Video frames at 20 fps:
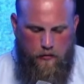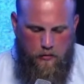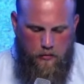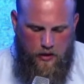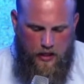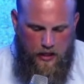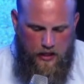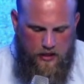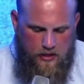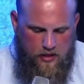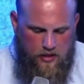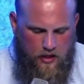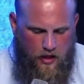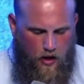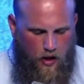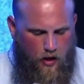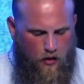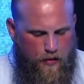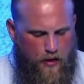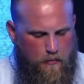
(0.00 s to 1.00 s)
from King
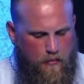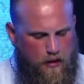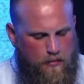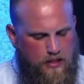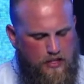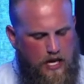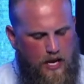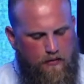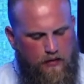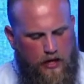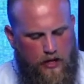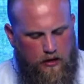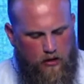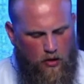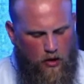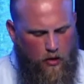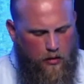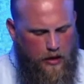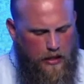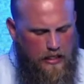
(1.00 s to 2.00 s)
Saul, that maybe David had
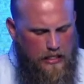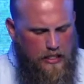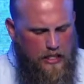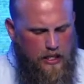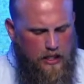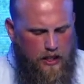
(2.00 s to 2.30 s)
grown